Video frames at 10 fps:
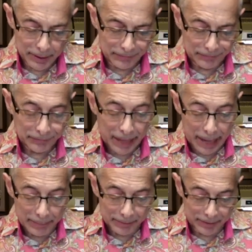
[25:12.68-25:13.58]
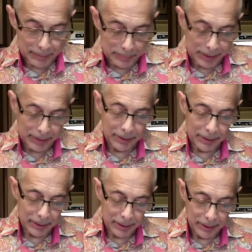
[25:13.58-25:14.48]
flap of the pith,
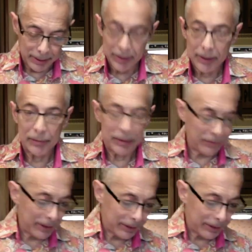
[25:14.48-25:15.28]
go in for the other